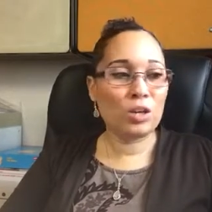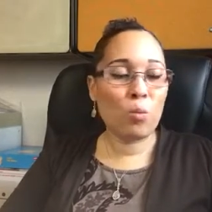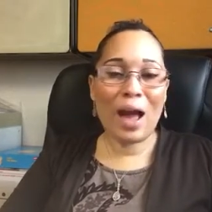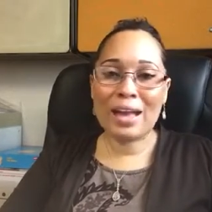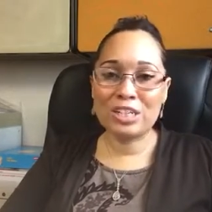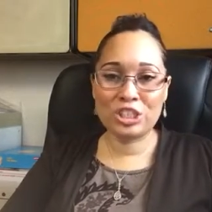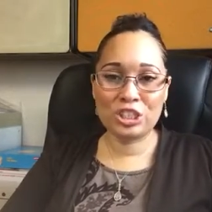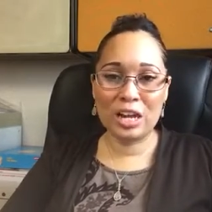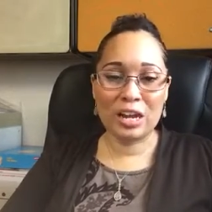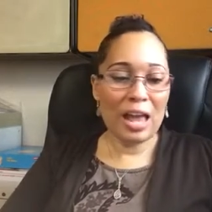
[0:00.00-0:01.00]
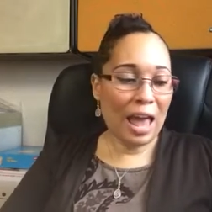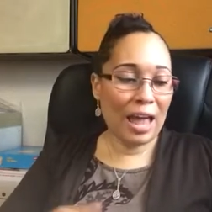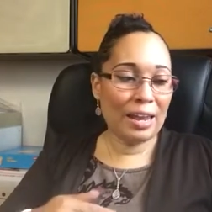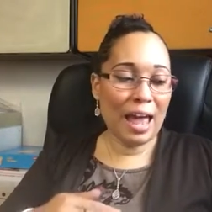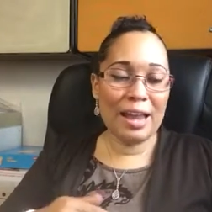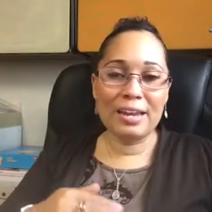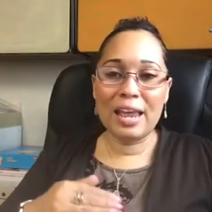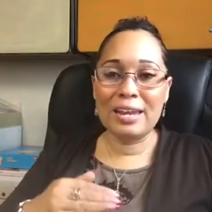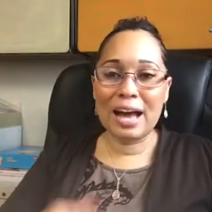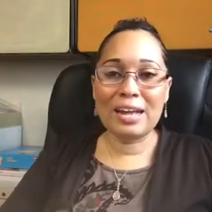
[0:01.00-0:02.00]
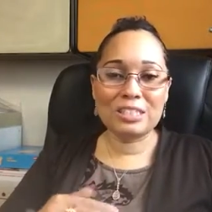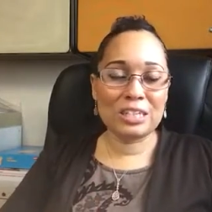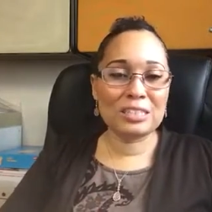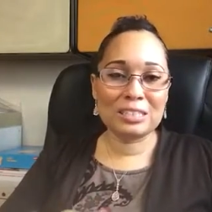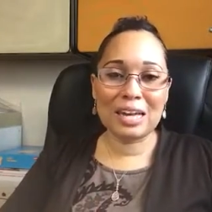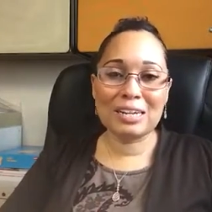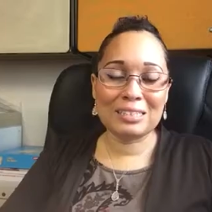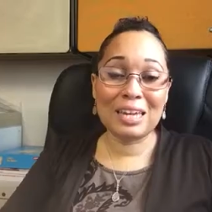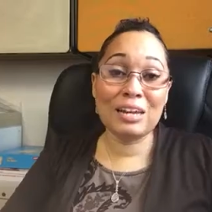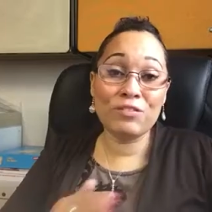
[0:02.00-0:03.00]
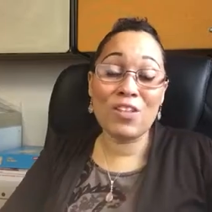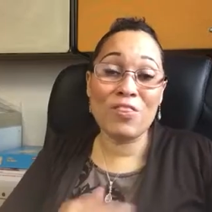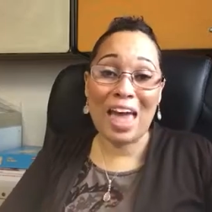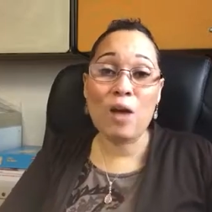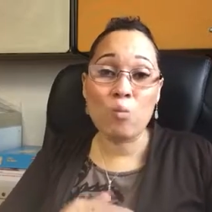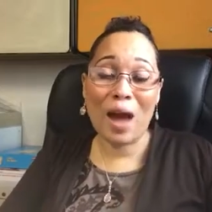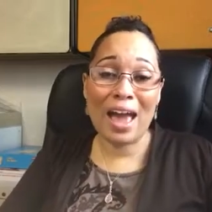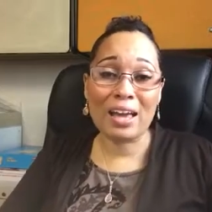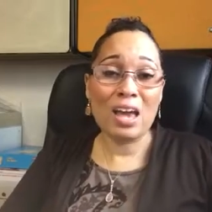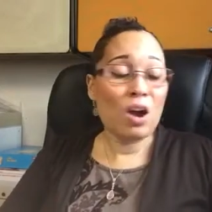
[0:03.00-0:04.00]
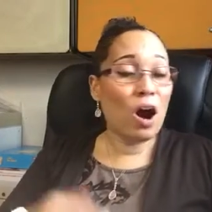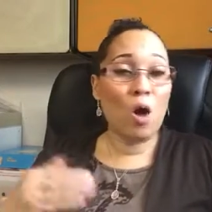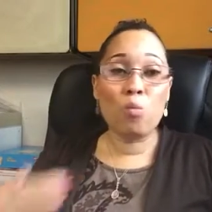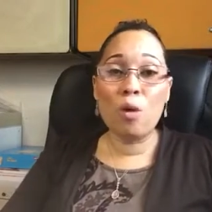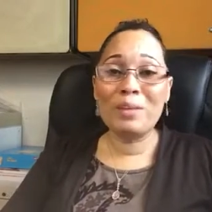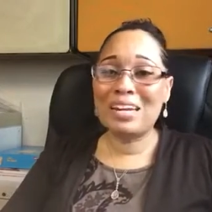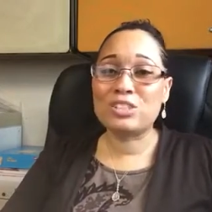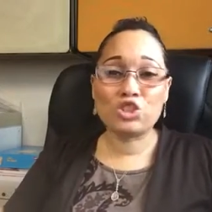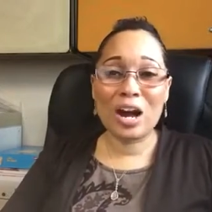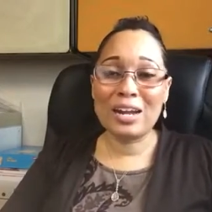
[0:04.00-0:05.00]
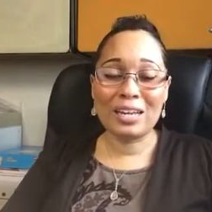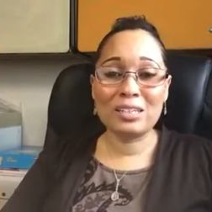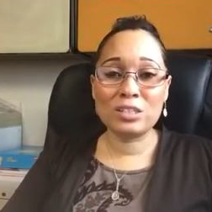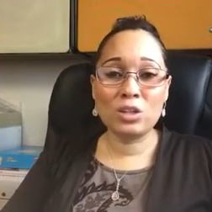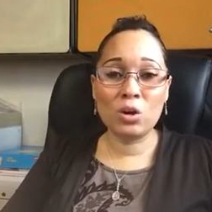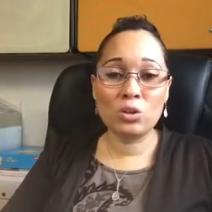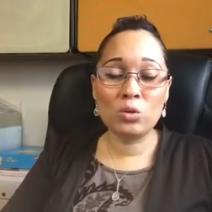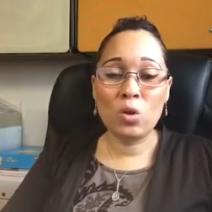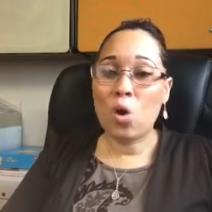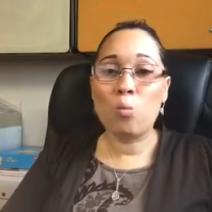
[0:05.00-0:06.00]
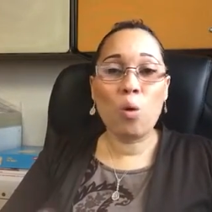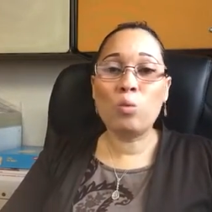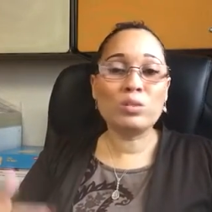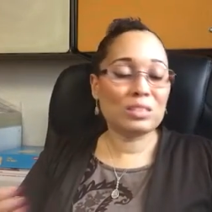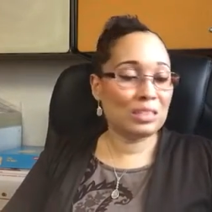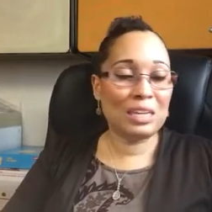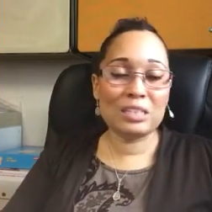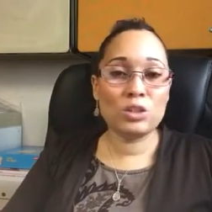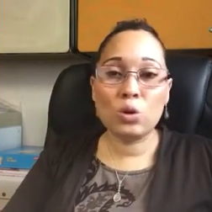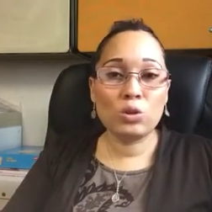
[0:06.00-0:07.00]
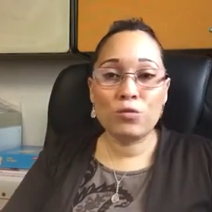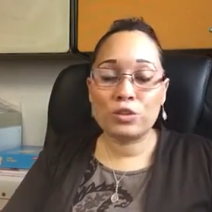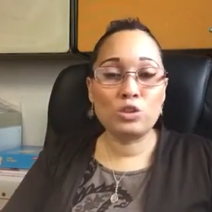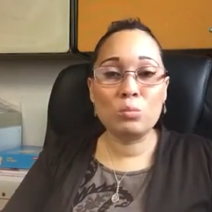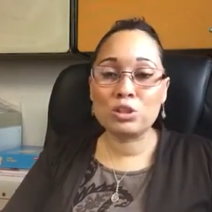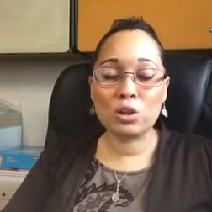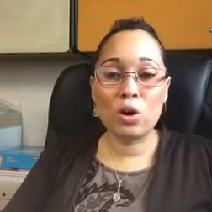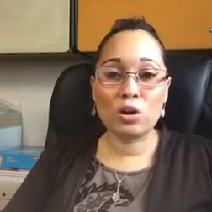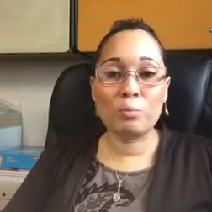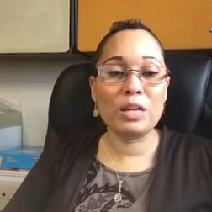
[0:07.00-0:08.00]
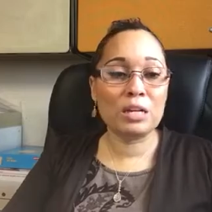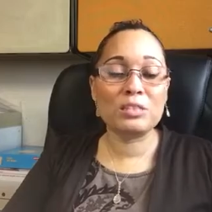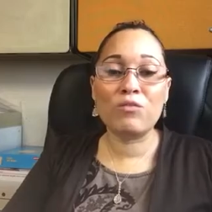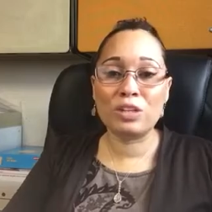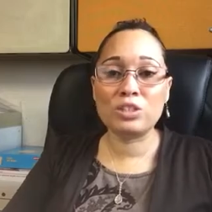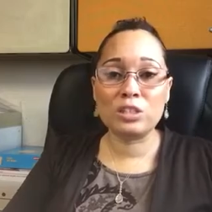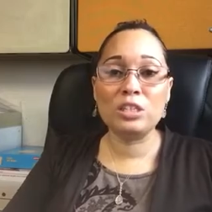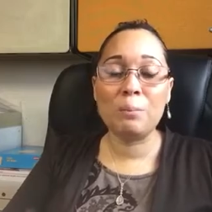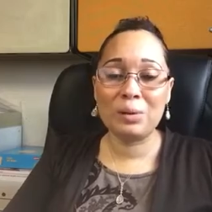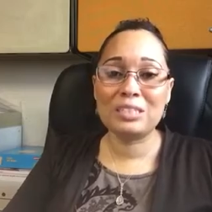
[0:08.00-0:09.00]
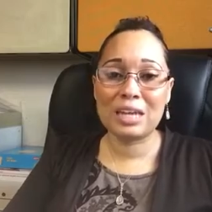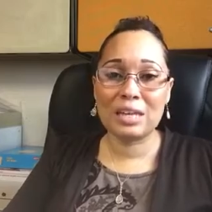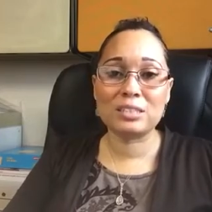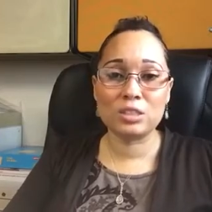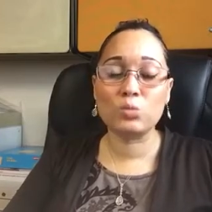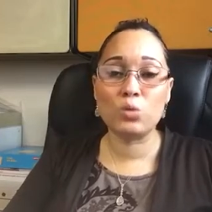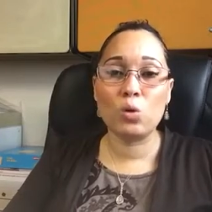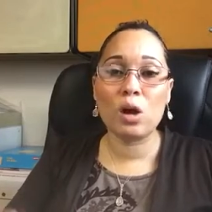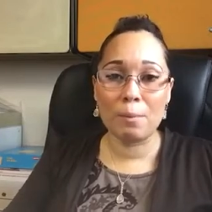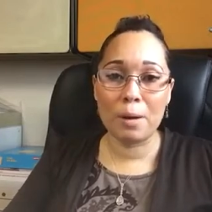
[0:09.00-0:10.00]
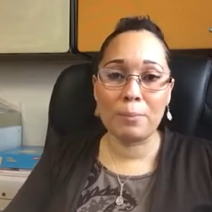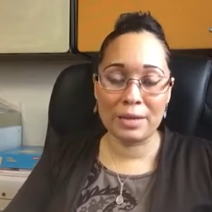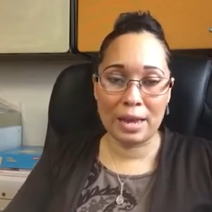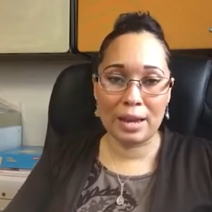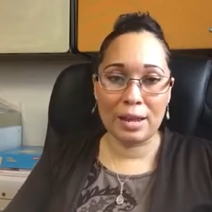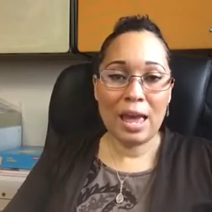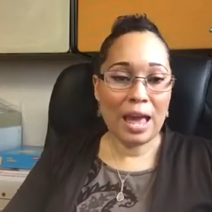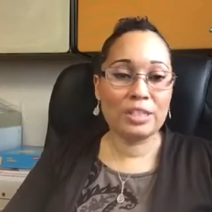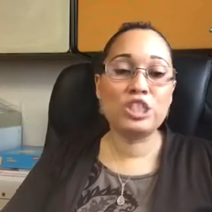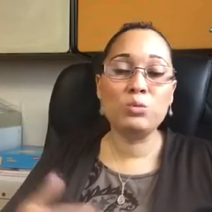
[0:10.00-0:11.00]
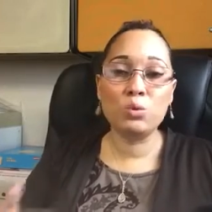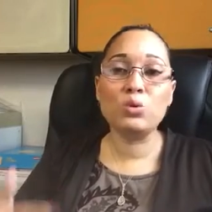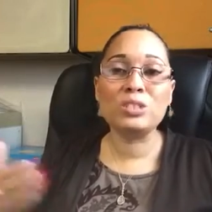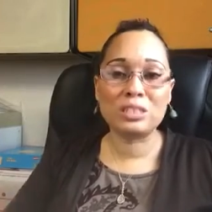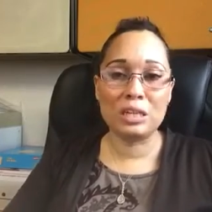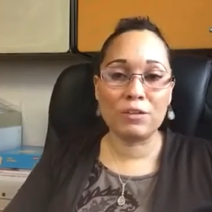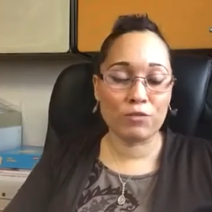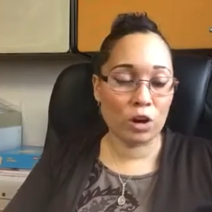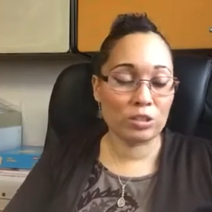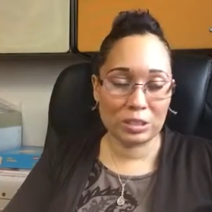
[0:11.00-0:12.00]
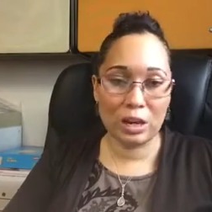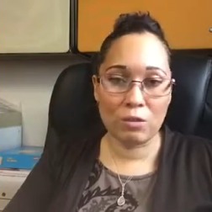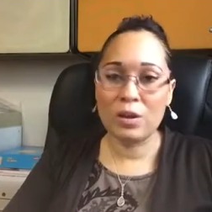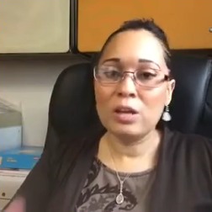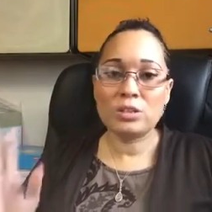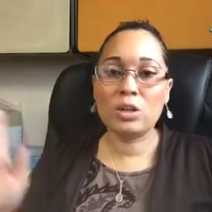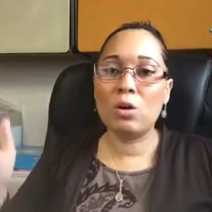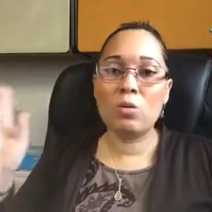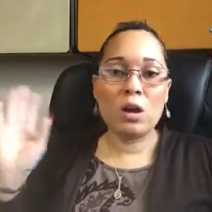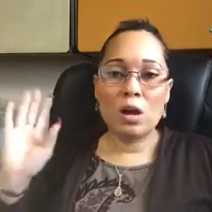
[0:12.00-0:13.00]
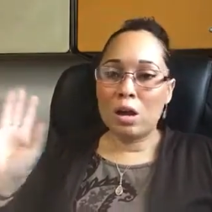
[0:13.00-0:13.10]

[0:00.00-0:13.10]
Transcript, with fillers: You're whack as shit. And, and nine chances out of ten, if you're that whack, a woman that's trying to get to know you won't get to know you for too much longer because eventually your bitch assness will come up again and she will see it for herself. So